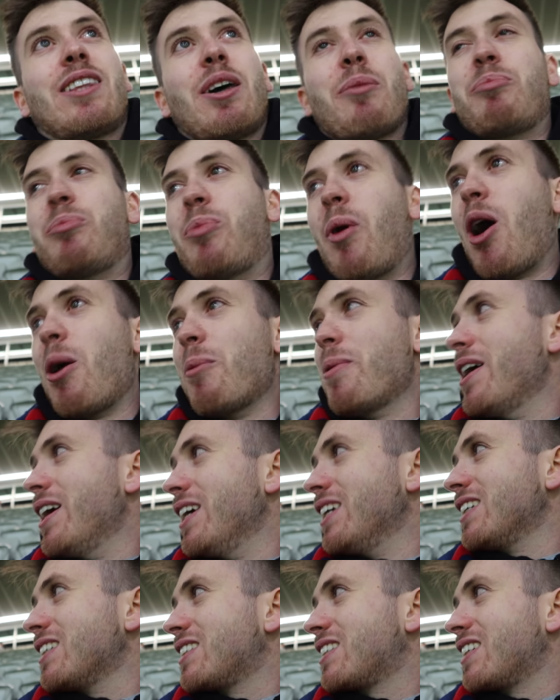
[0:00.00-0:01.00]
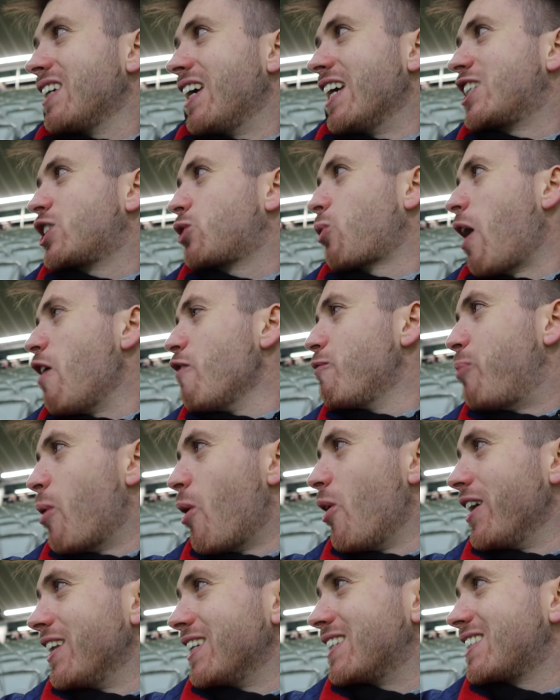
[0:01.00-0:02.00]
The Bombers. It's 12
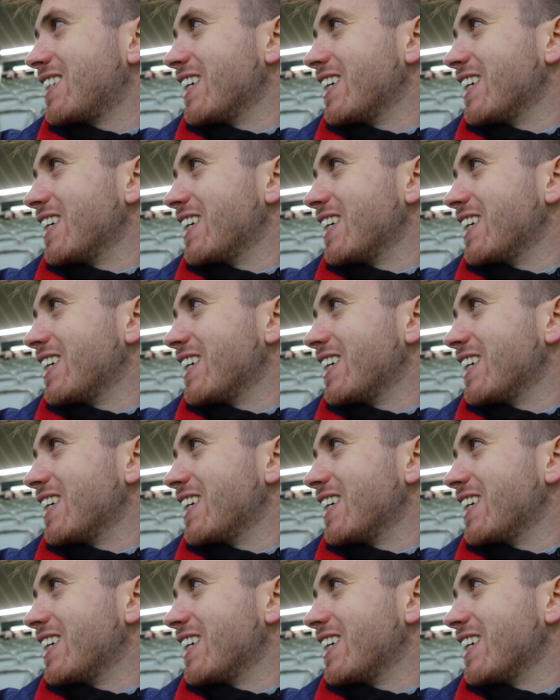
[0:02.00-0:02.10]
points.